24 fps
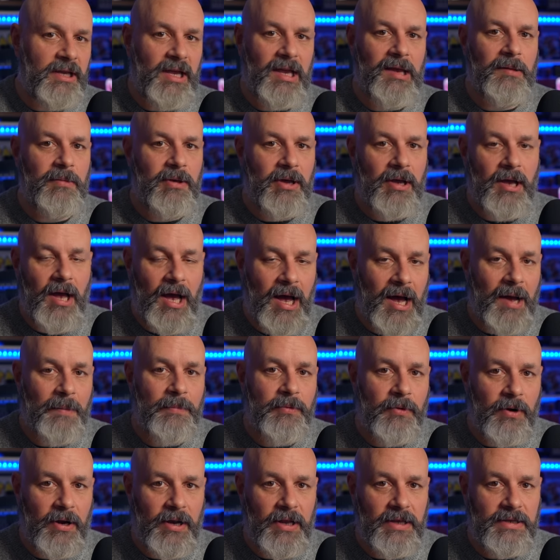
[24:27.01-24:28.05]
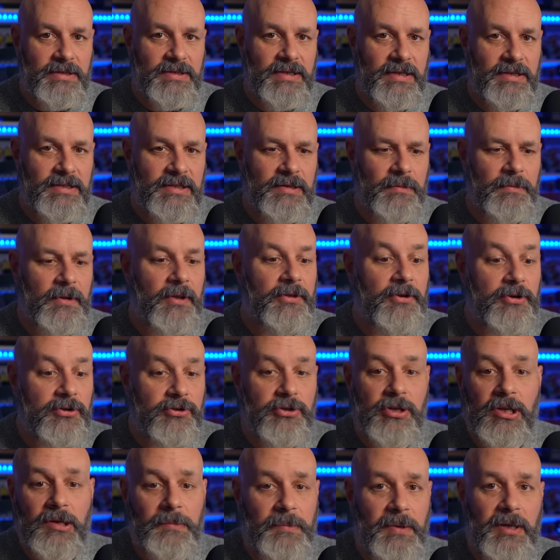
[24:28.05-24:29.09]
gaming operating system, then there's
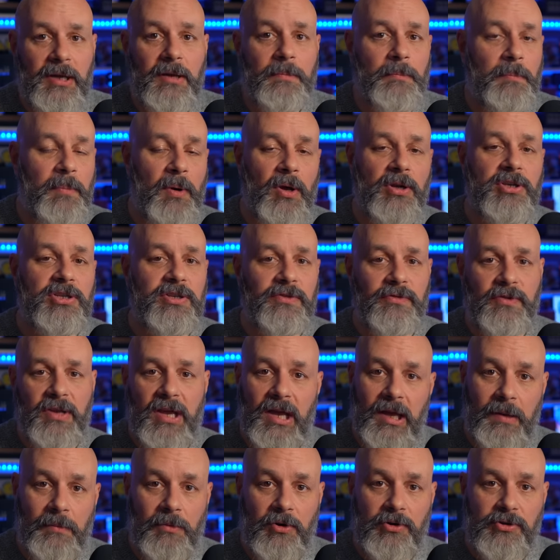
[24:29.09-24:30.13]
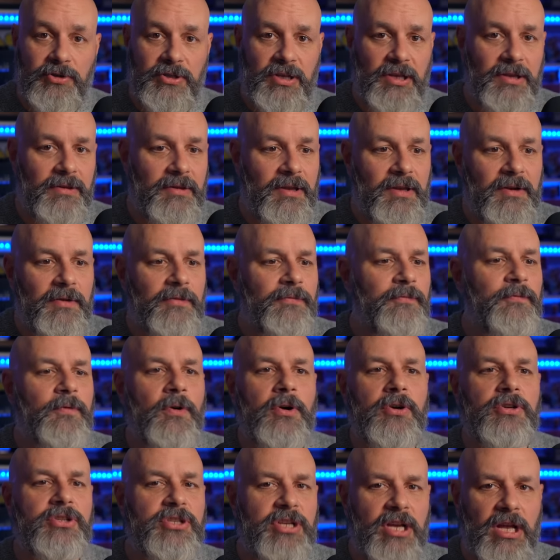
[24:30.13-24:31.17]
going to be a bunch of gamers that their
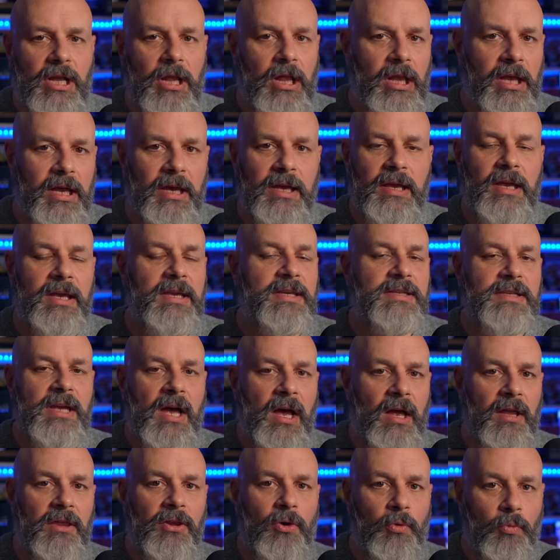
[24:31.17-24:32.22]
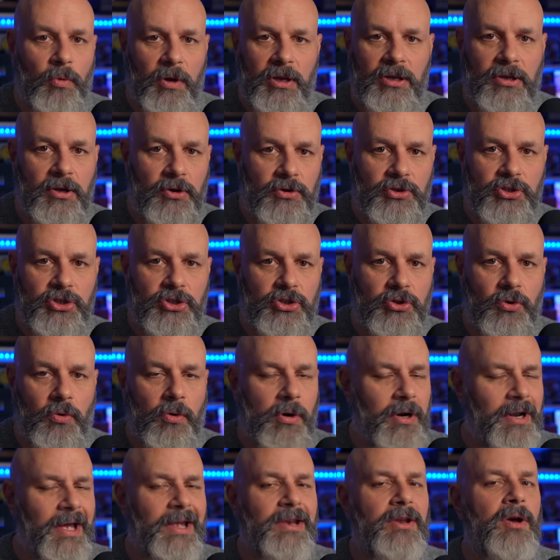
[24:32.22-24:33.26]
first click is on the Windows
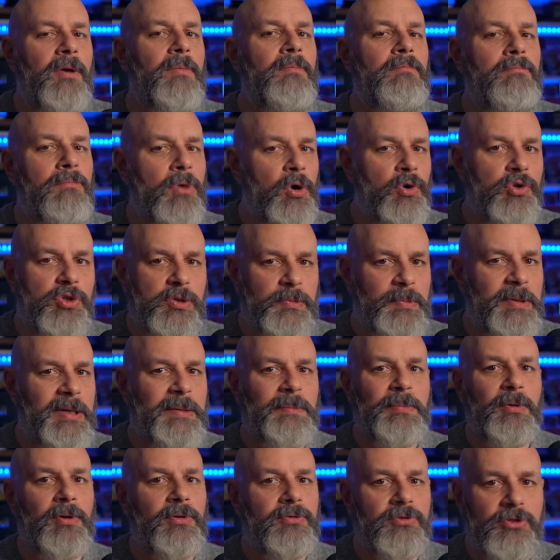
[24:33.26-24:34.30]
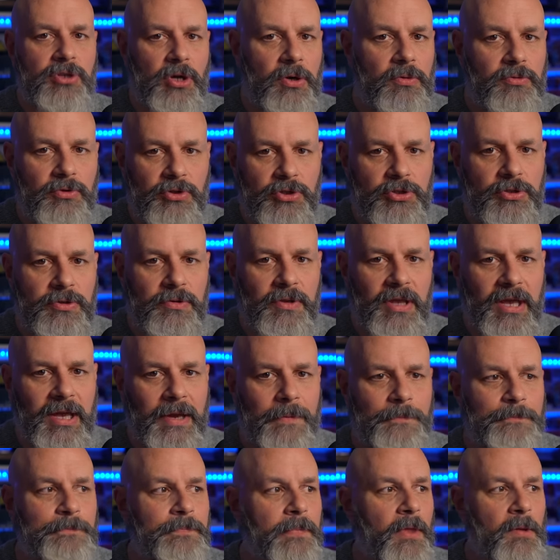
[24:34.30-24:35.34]
Store. And I know most people don't do
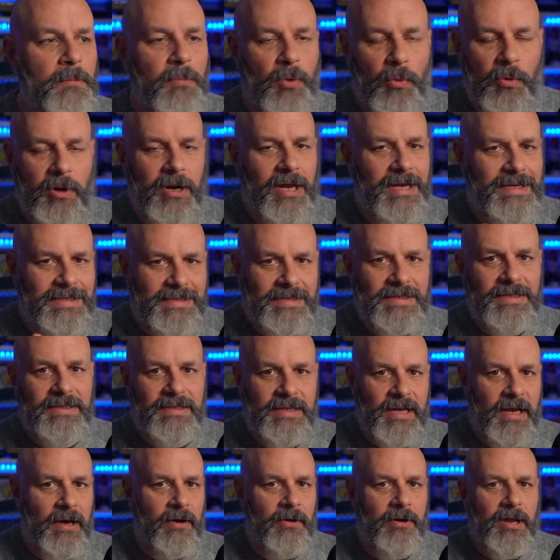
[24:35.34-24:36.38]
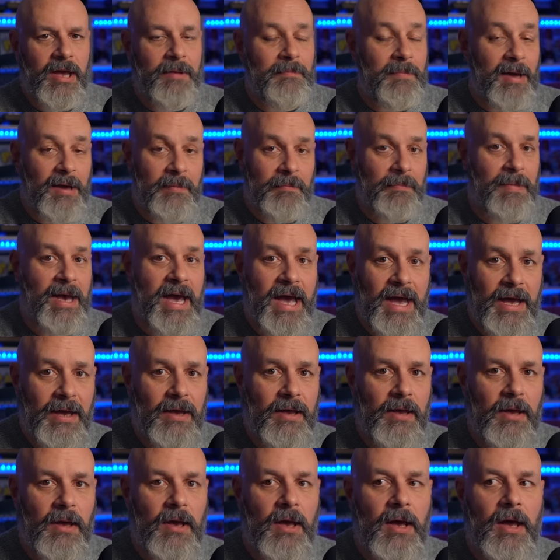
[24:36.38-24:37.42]
that, but when I sit down at my
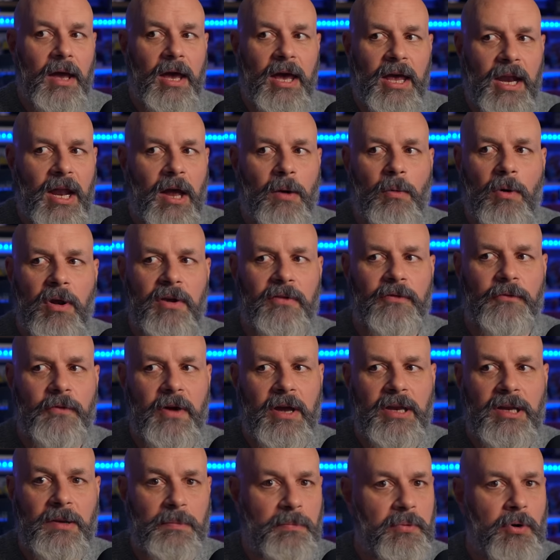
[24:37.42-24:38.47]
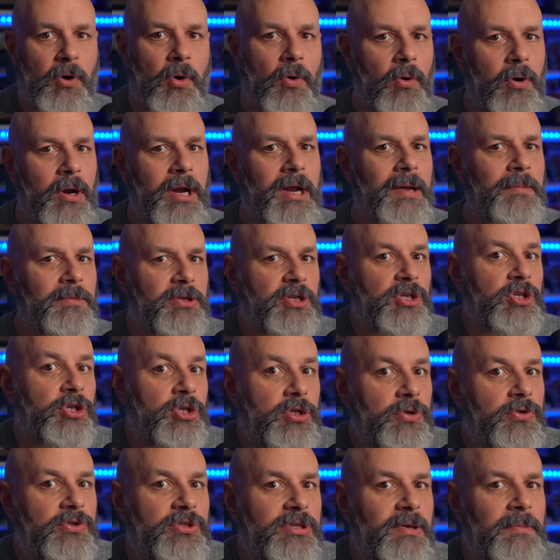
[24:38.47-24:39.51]
Mac and I want to find a program to
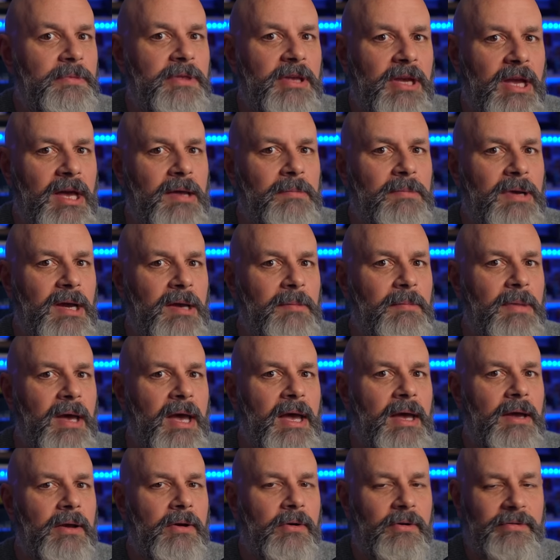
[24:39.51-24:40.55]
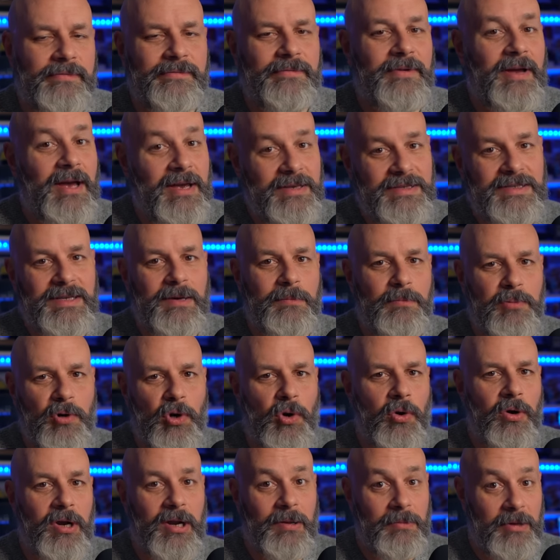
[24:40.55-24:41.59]
do something on my Mac, I said
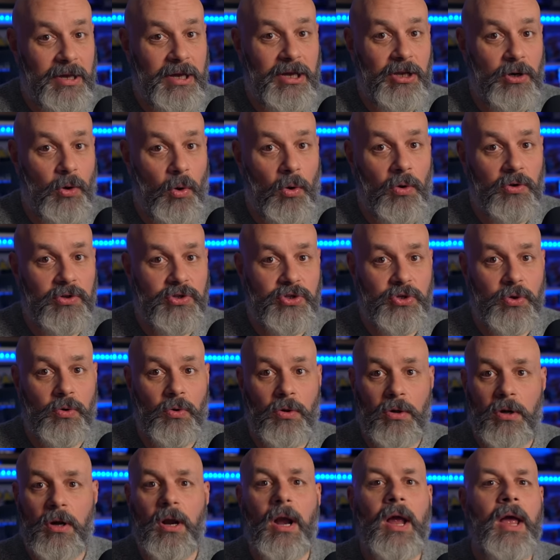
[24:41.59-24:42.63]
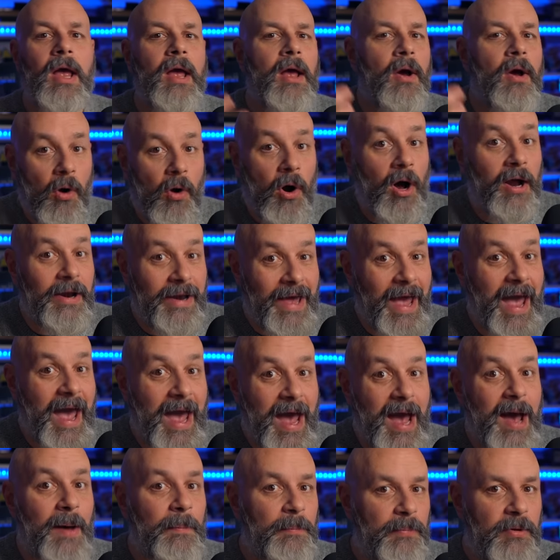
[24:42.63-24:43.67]
program like an old schooler, an
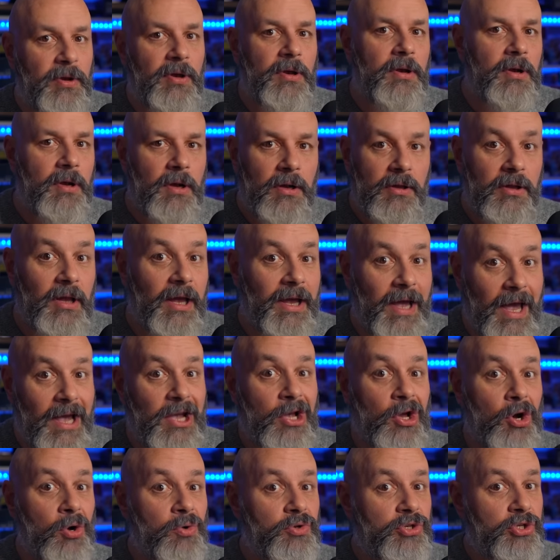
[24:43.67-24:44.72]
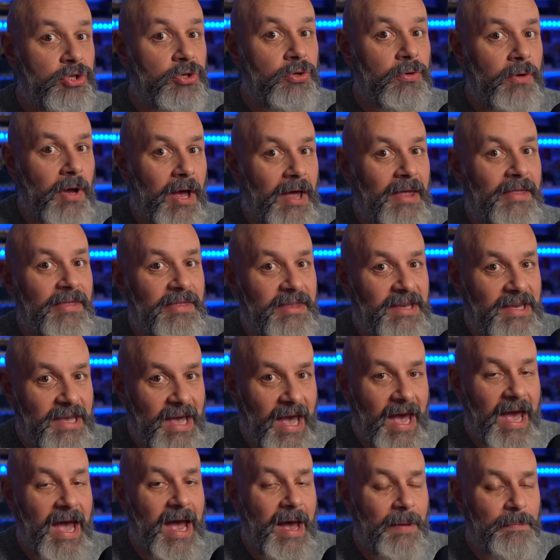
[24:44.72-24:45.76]
app, like I go to the
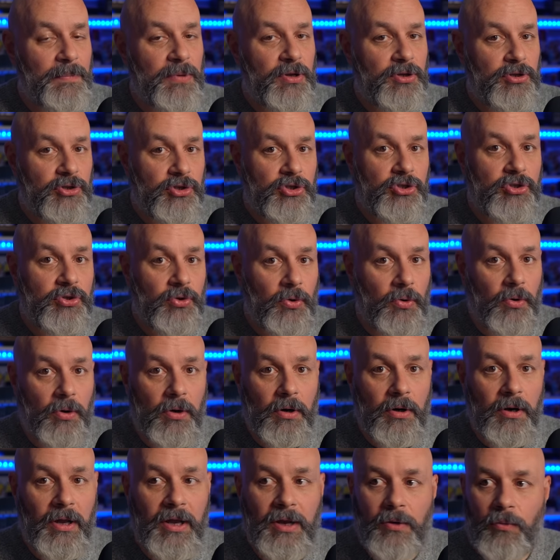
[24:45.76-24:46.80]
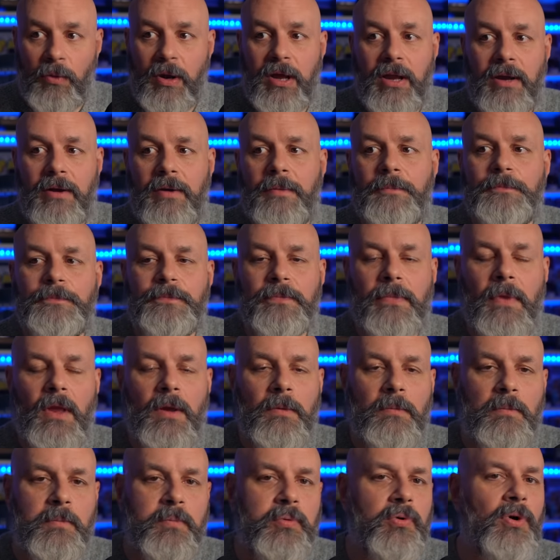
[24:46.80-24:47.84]
App Store. And when
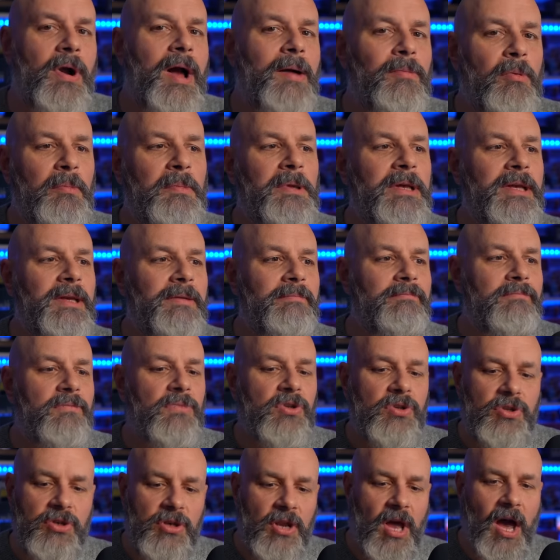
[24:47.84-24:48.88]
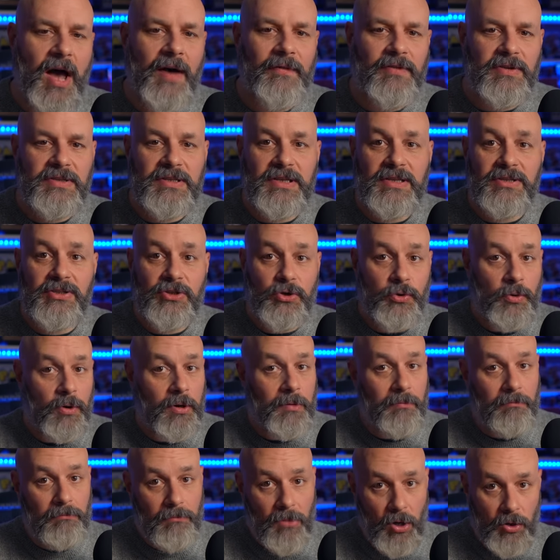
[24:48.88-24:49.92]
probably novices who
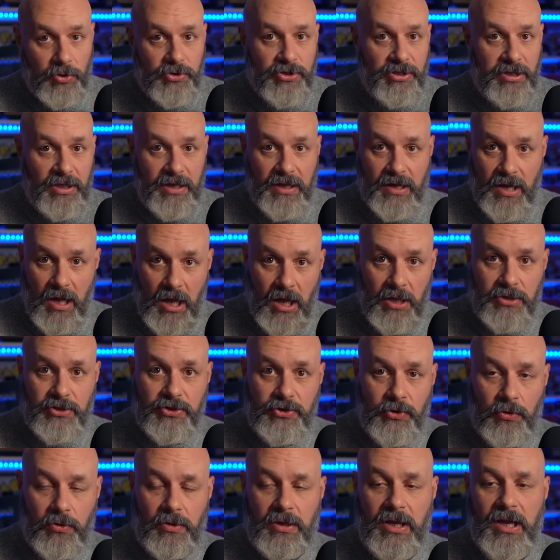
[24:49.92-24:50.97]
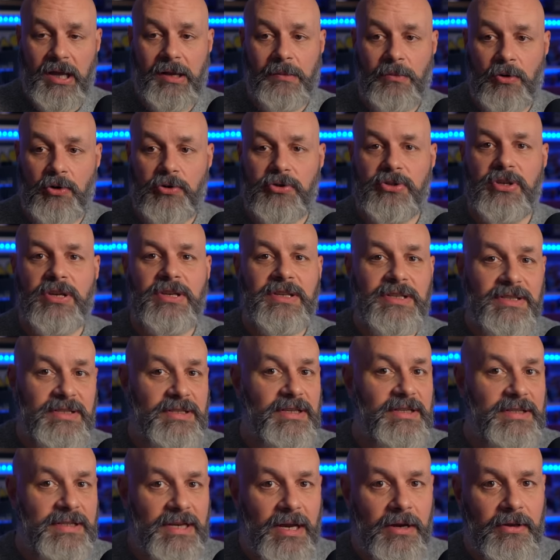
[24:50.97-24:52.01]
are mostly console gamers
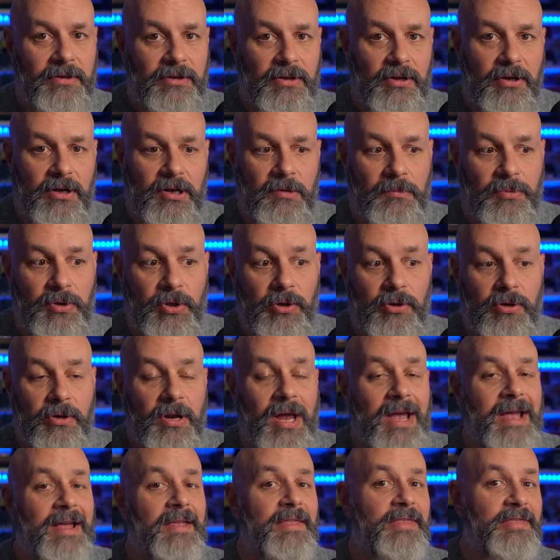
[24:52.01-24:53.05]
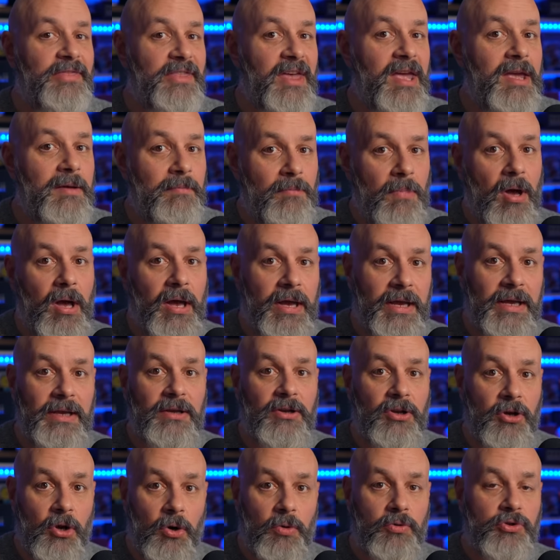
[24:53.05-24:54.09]
sit down at their computer, they
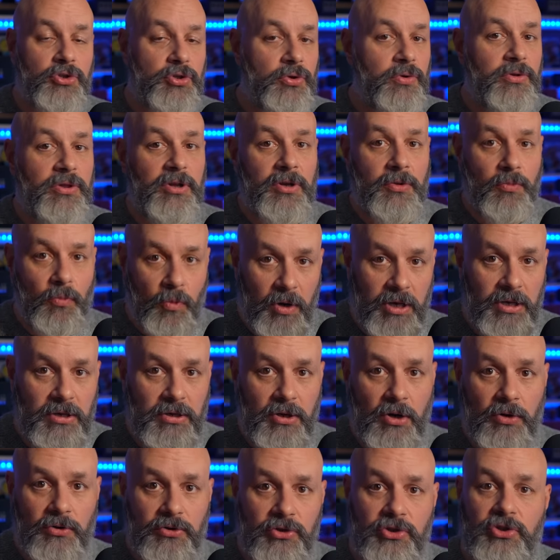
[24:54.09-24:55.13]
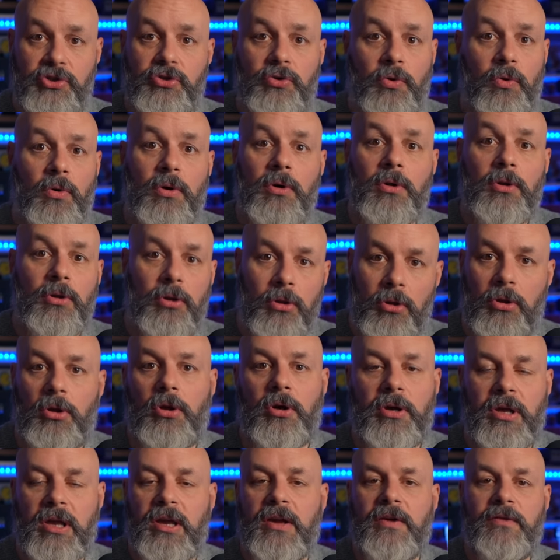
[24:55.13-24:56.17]
might go to the Windows Store
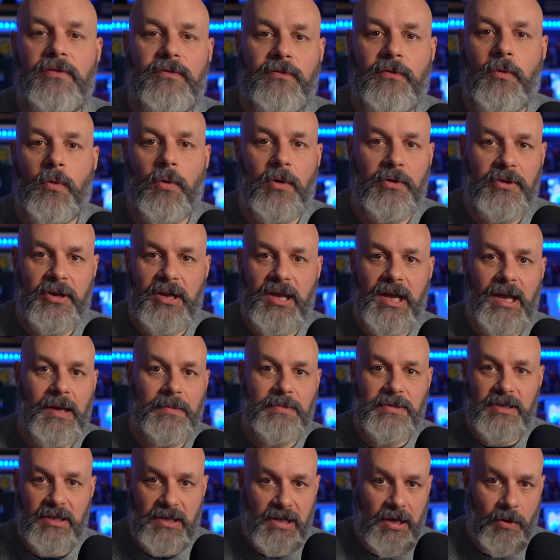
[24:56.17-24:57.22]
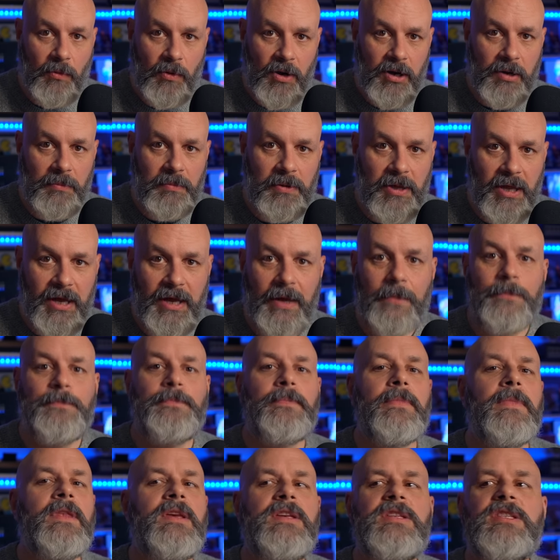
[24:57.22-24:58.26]
looking for the games that they want to play,
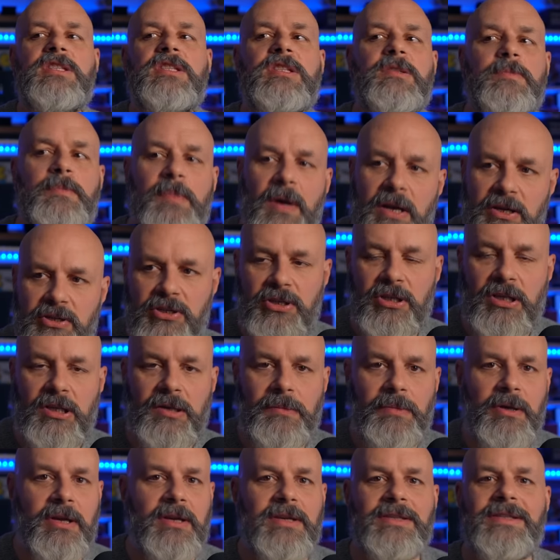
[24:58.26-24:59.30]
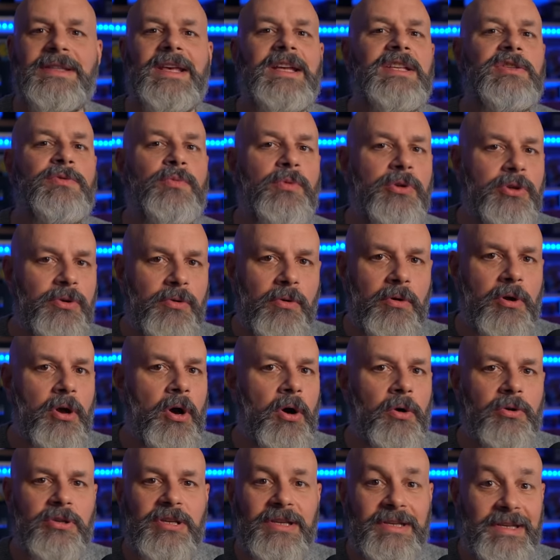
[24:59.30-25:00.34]
especially because that's where you
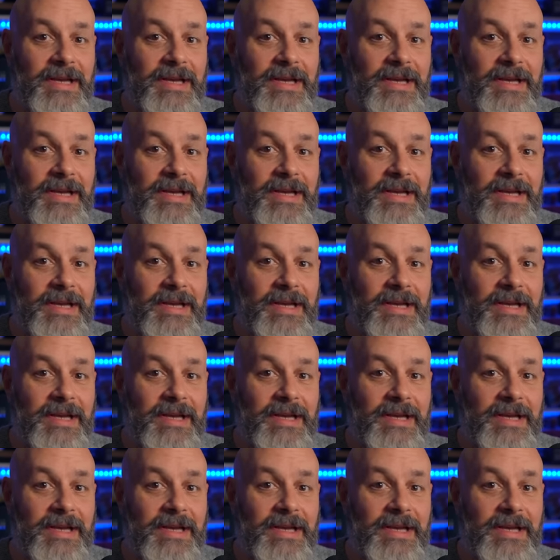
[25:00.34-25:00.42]
go to